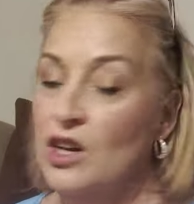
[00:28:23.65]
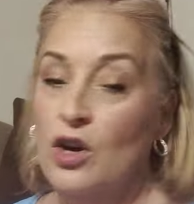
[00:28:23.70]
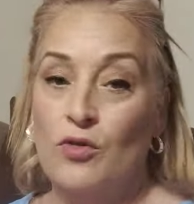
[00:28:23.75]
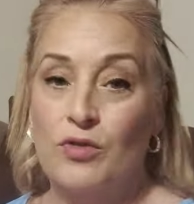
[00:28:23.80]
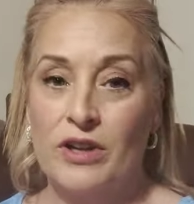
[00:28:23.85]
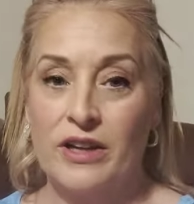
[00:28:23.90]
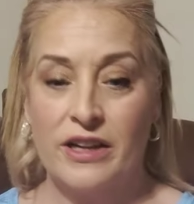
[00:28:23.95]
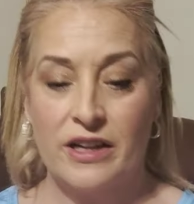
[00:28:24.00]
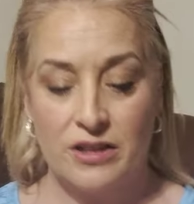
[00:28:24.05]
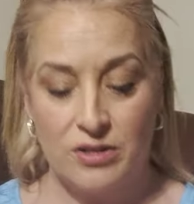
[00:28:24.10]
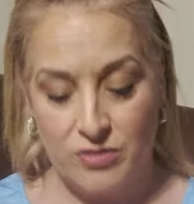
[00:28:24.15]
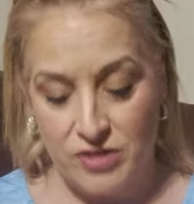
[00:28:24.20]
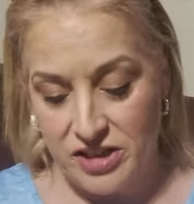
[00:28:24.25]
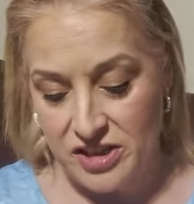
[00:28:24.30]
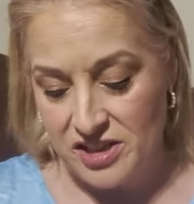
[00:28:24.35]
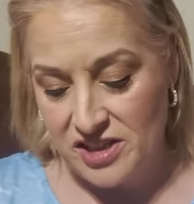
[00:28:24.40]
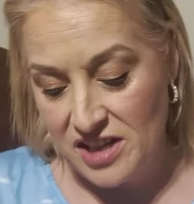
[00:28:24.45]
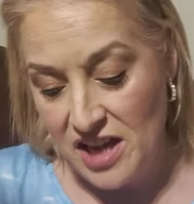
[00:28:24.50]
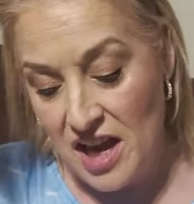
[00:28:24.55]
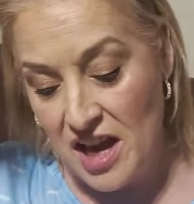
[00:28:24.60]
Hopefully, you got the
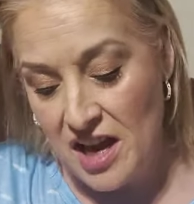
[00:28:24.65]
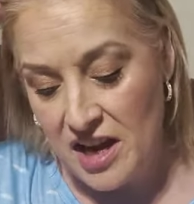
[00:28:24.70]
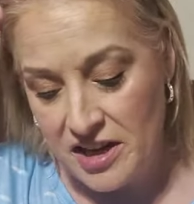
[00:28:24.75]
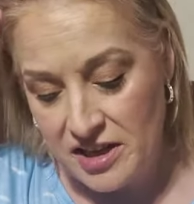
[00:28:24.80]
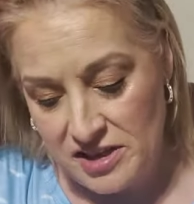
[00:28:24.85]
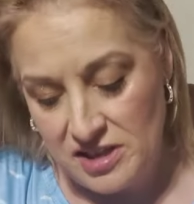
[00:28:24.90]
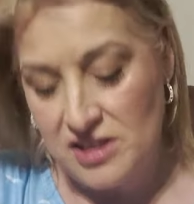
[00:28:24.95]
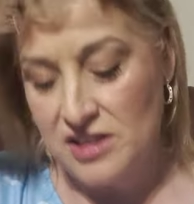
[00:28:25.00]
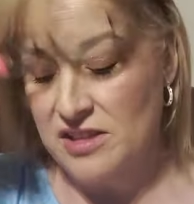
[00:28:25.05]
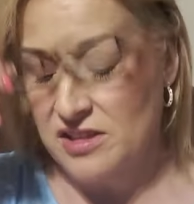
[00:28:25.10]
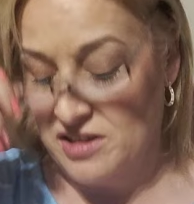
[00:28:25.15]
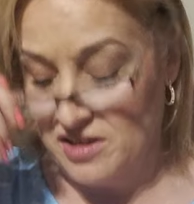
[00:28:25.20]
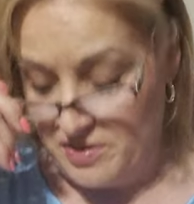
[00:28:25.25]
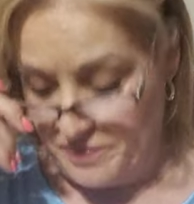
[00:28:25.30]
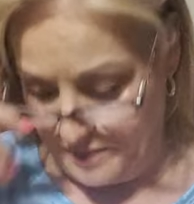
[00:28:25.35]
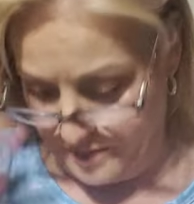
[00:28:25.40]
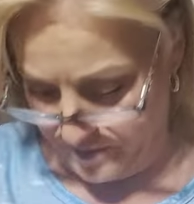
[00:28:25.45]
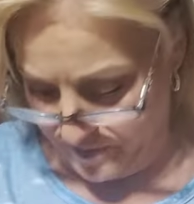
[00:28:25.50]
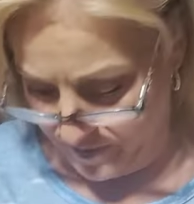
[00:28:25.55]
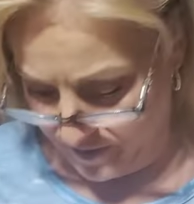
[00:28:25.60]
right size.
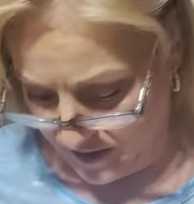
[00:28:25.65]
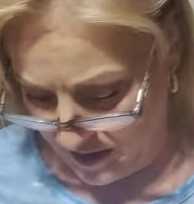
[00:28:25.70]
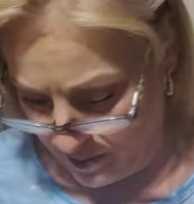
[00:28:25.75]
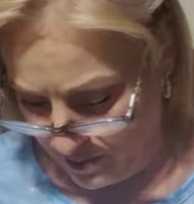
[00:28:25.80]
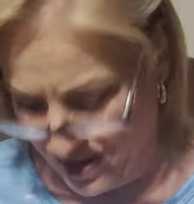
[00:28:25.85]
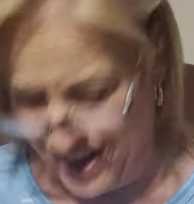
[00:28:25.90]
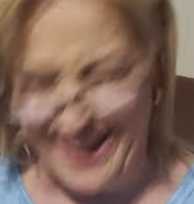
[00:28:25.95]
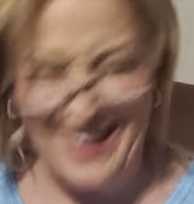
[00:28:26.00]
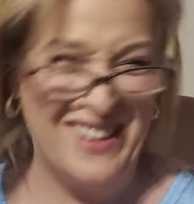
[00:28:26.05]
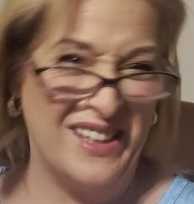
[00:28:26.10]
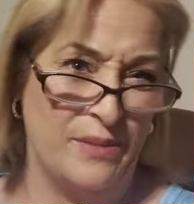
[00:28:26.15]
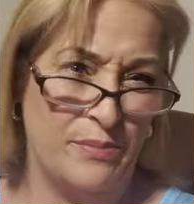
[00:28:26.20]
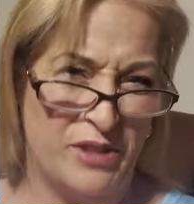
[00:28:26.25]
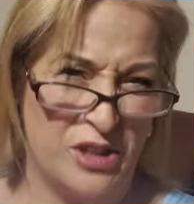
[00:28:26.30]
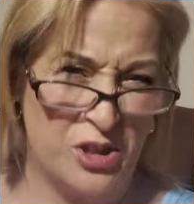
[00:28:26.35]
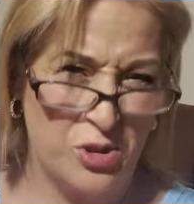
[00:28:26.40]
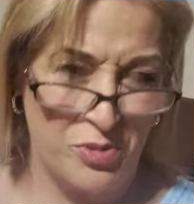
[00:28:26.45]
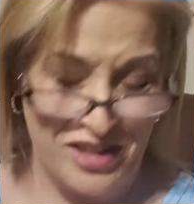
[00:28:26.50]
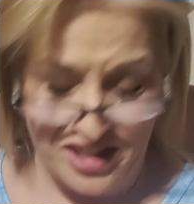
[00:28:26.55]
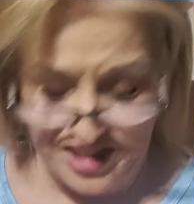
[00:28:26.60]
I'm kind of in
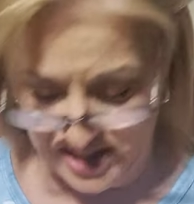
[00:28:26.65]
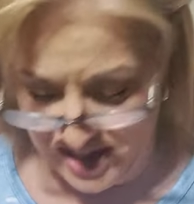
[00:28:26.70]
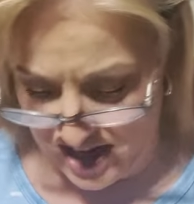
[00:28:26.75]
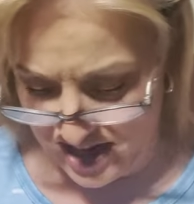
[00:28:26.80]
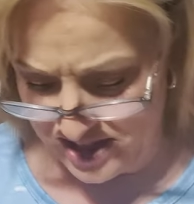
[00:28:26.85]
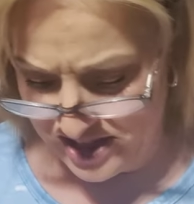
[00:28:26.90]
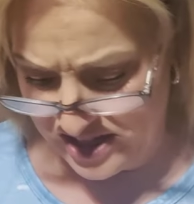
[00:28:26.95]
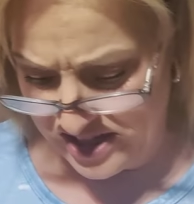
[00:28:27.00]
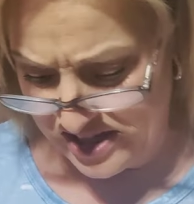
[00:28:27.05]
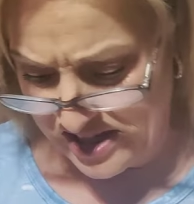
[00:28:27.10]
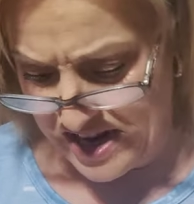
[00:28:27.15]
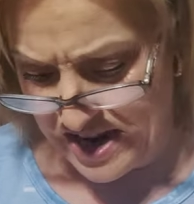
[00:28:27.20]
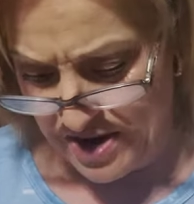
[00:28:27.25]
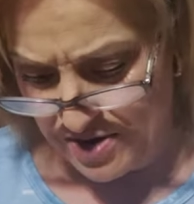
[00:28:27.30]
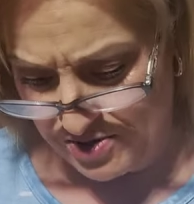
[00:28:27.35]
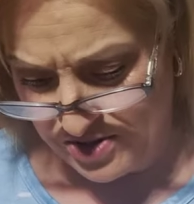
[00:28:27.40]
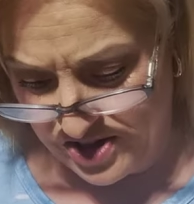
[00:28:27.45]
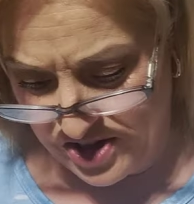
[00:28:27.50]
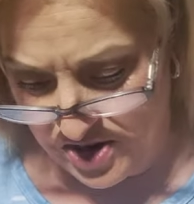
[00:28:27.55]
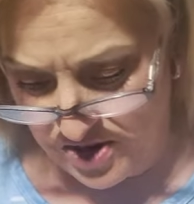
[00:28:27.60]
between sizes
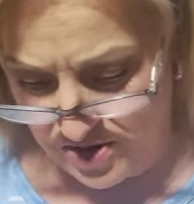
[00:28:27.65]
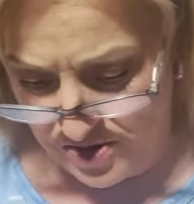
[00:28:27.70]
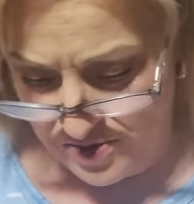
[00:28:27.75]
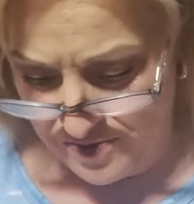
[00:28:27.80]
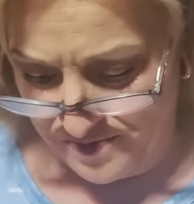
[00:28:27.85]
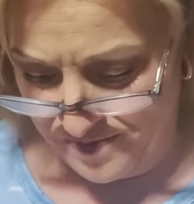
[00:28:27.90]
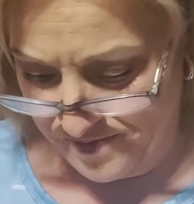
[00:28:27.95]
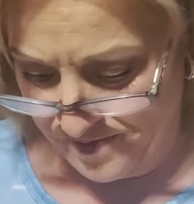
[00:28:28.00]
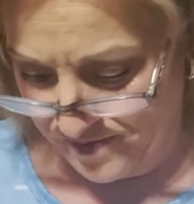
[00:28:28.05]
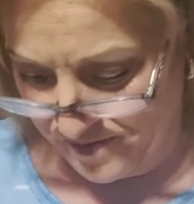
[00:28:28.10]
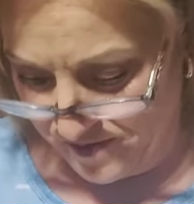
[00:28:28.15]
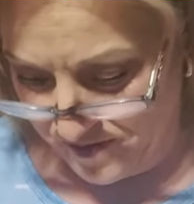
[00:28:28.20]
now, so